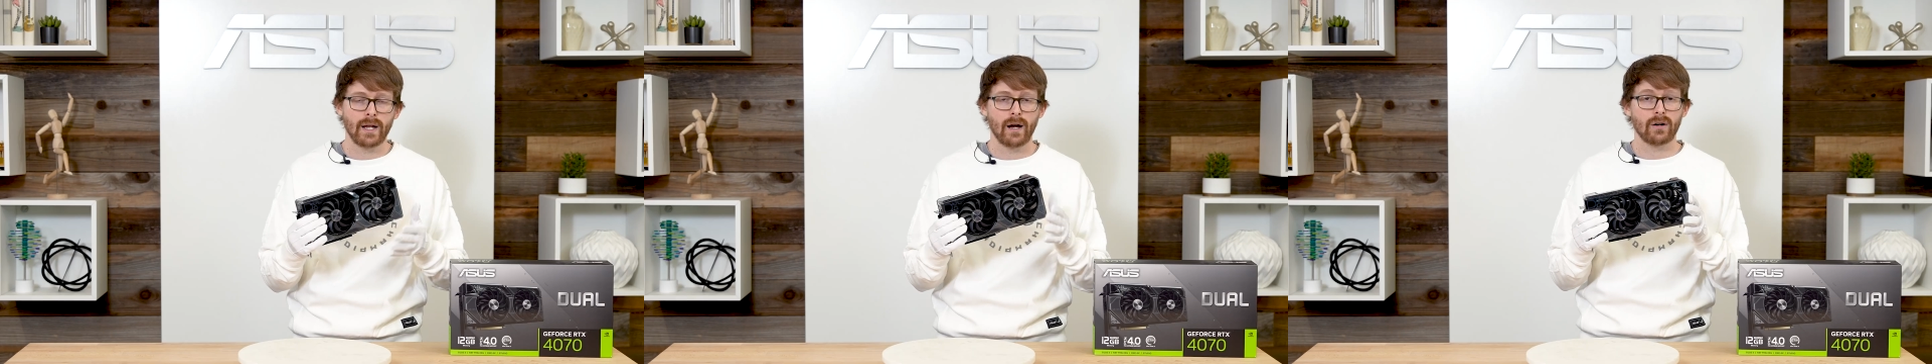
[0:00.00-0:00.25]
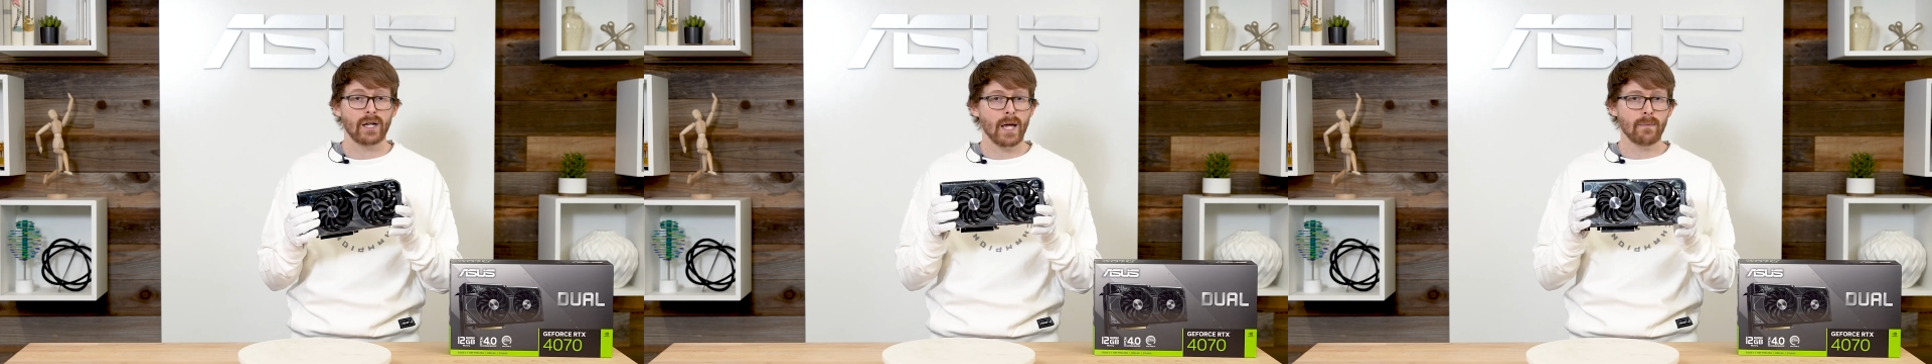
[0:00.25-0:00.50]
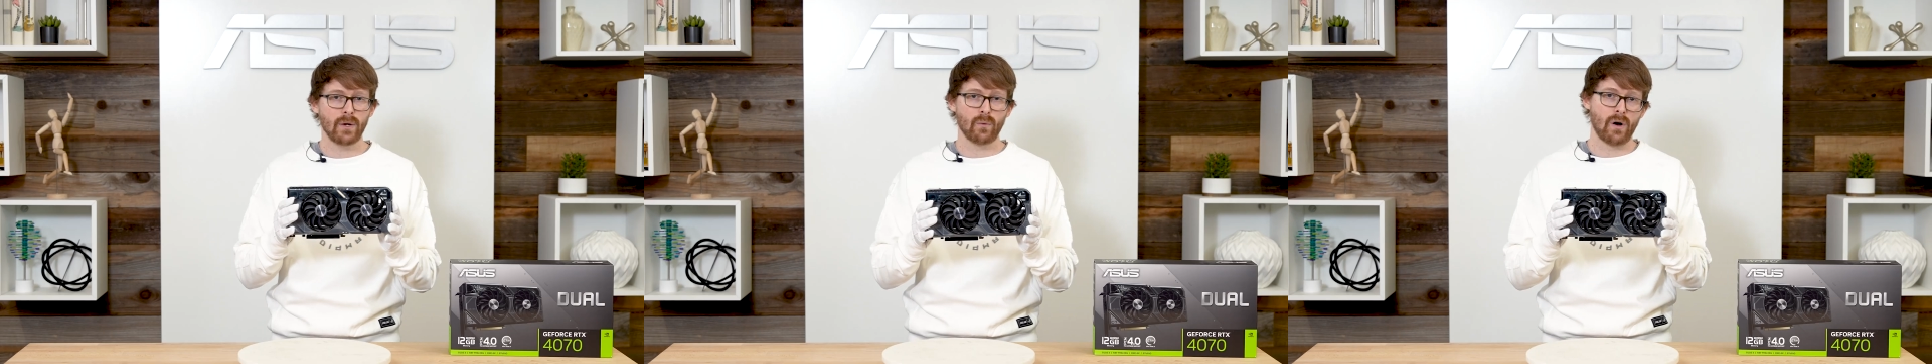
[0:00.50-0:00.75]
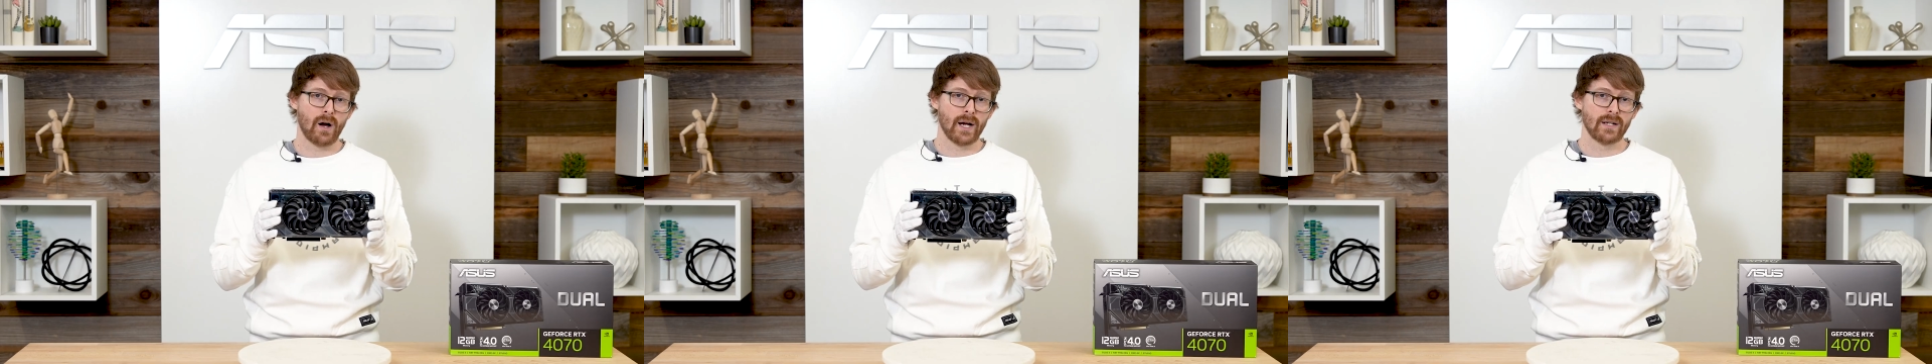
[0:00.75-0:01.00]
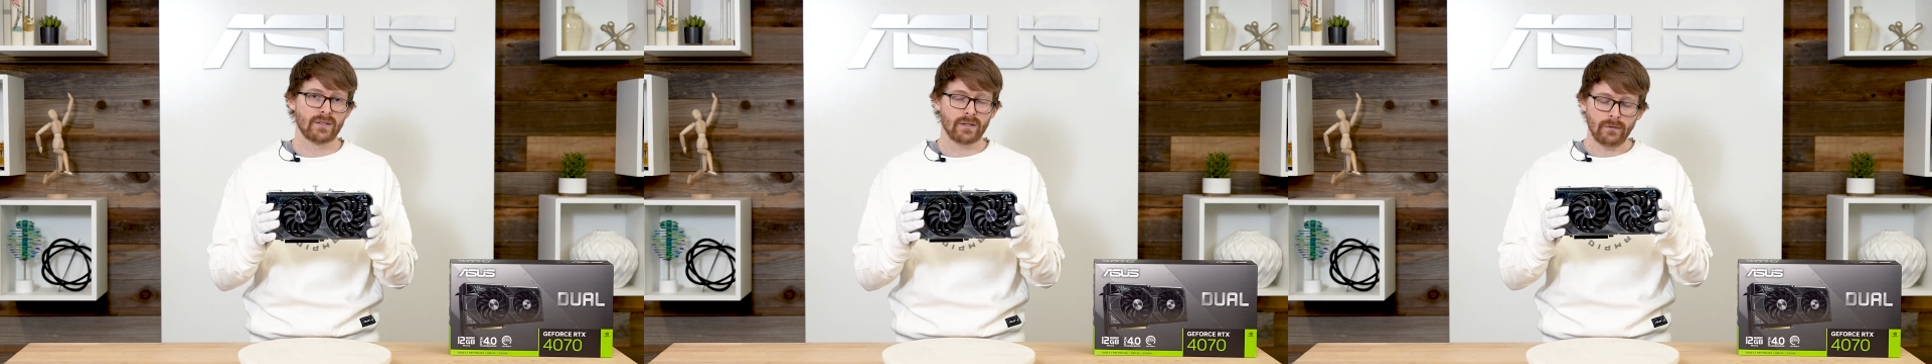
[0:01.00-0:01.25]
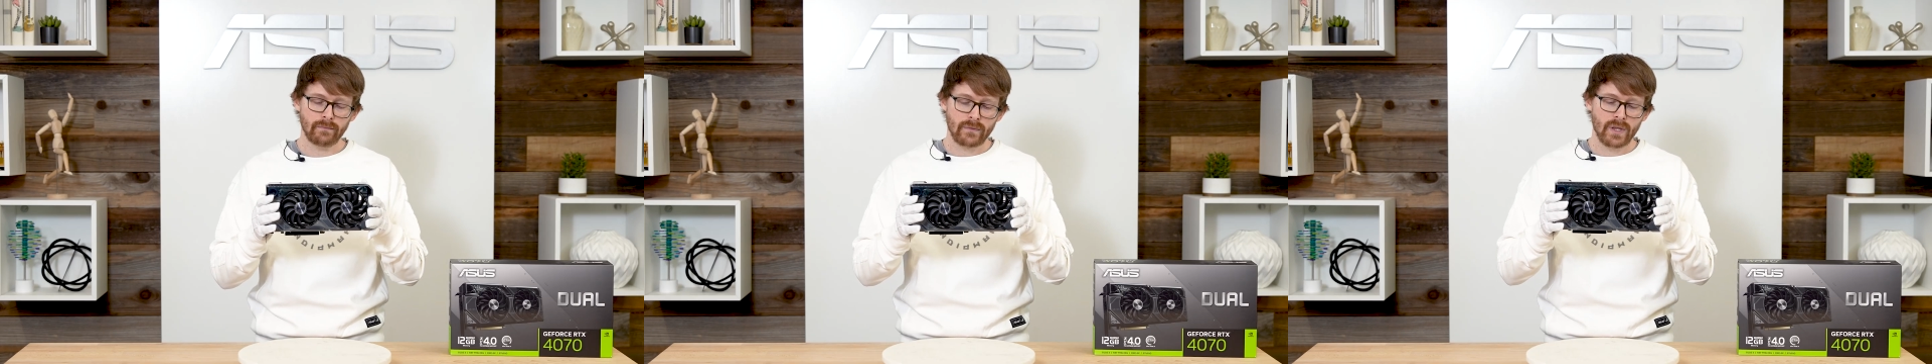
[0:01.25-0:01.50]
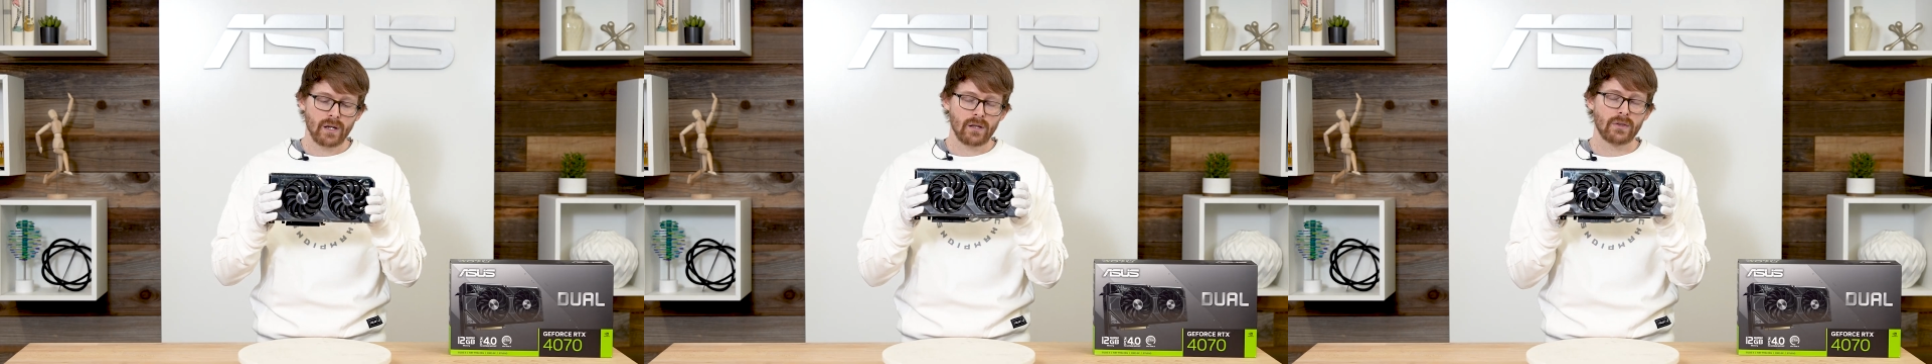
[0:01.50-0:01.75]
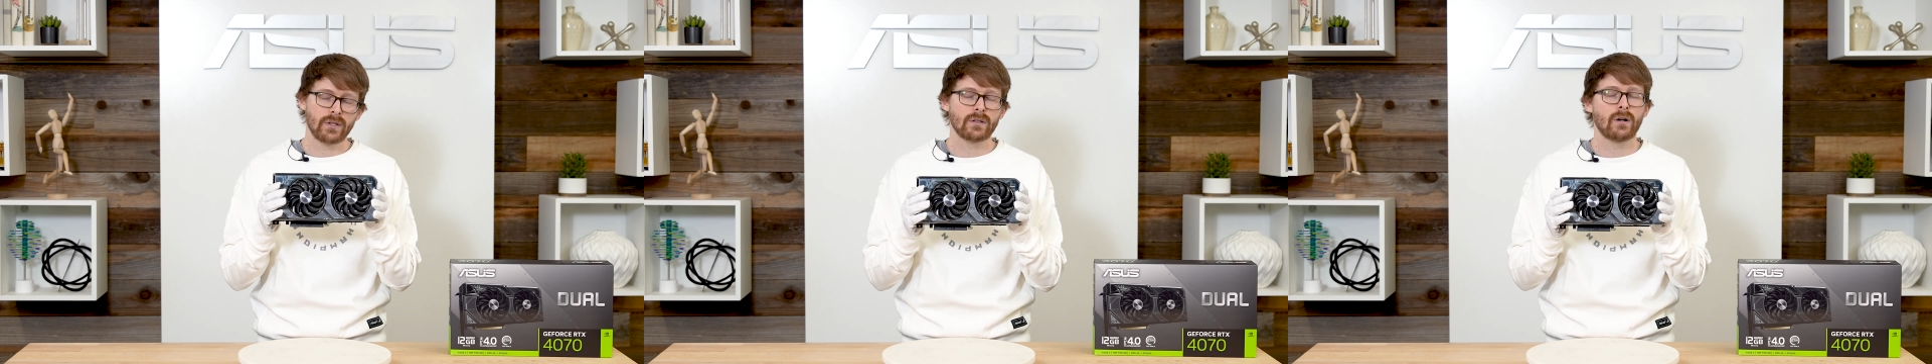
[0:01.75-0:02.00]
Now, gaming-wise,
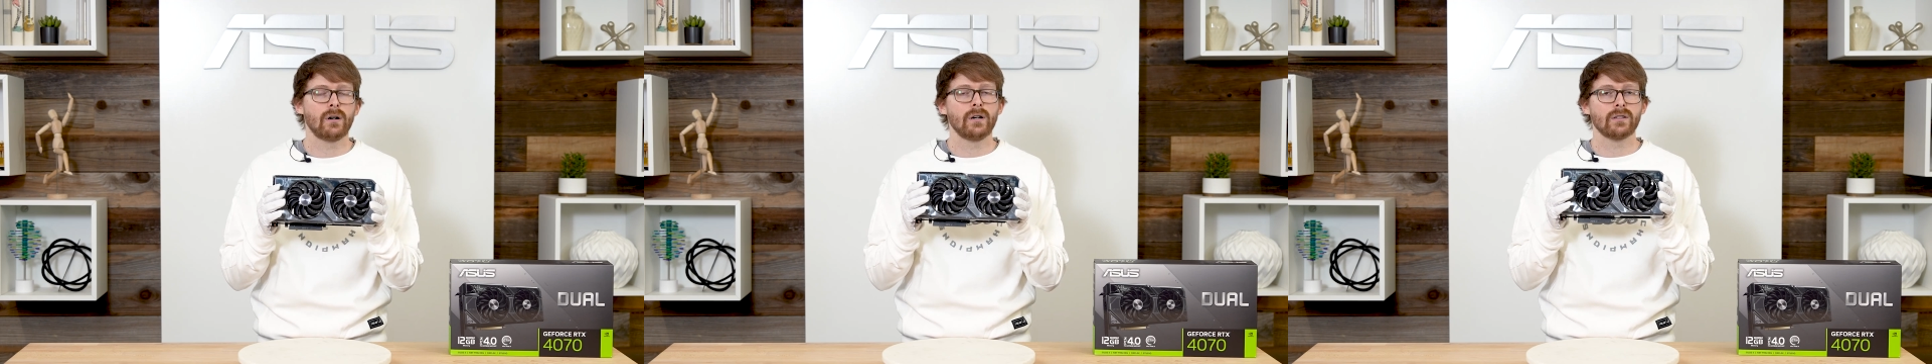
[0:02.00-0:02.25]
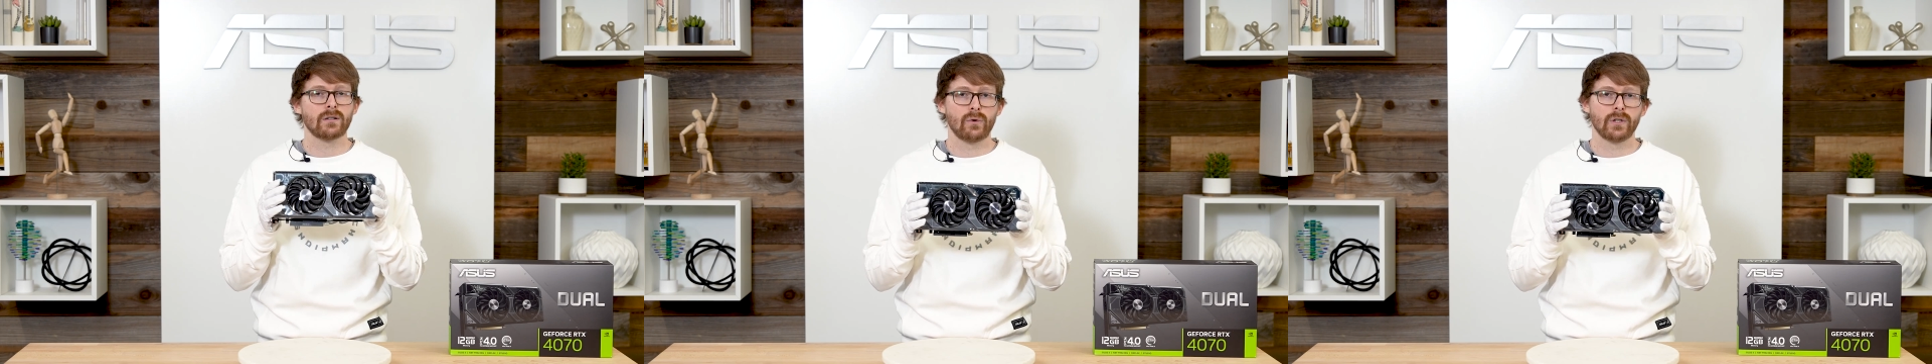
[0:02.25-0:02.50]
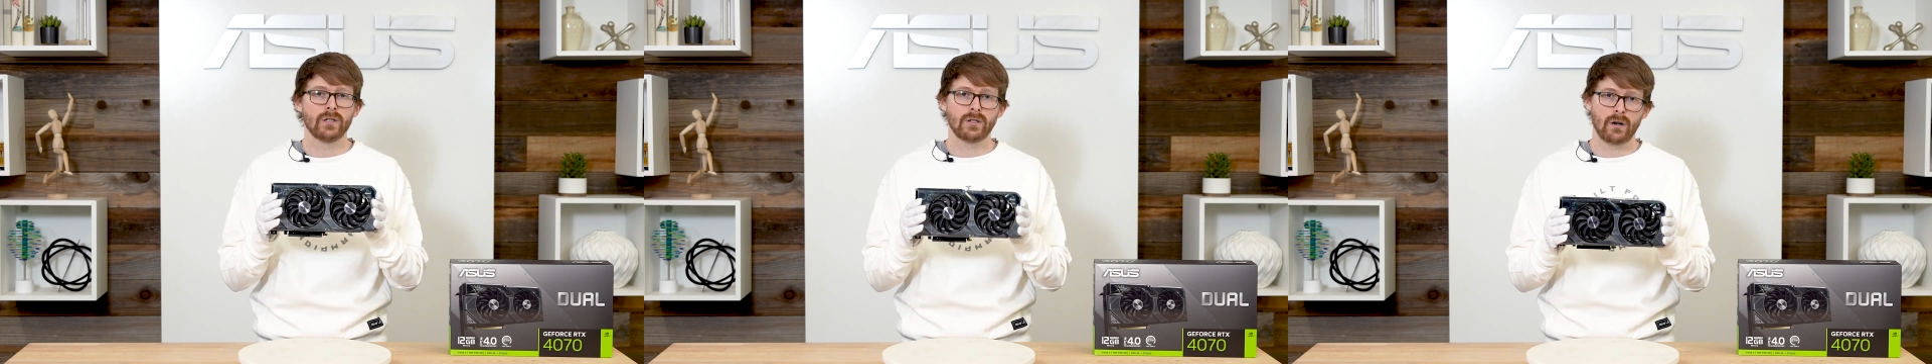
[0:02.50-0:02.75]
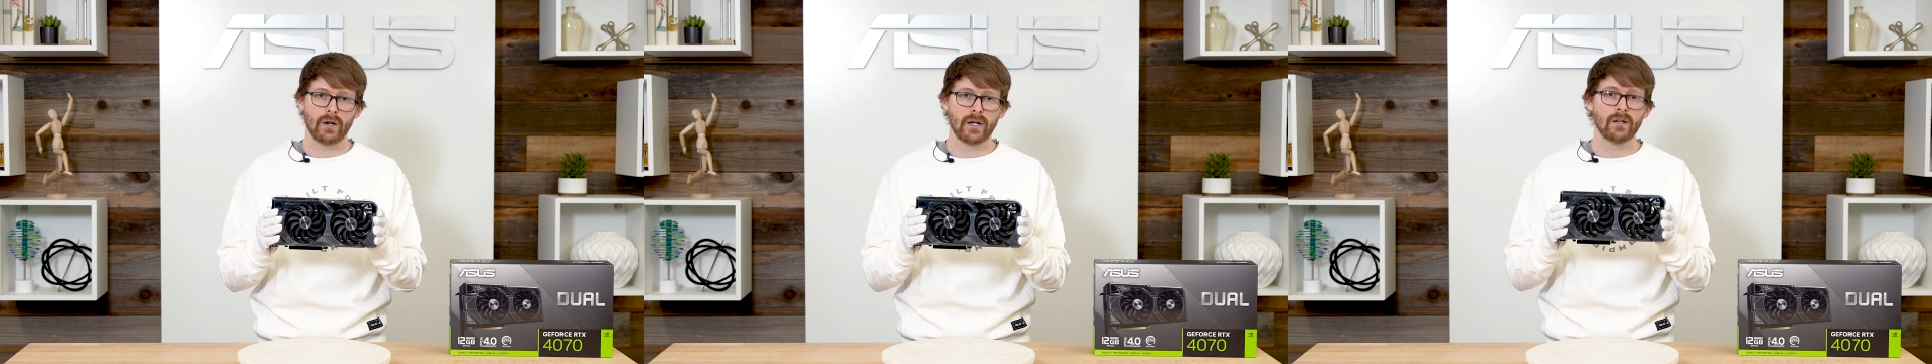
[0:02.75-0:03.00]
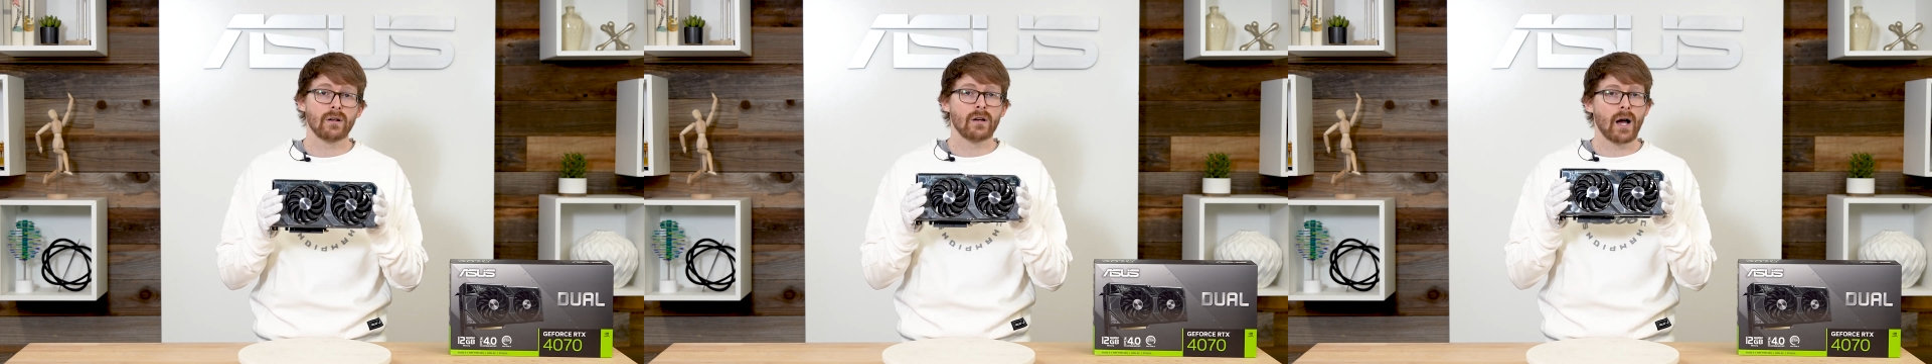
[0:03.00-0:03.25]
this card is going to target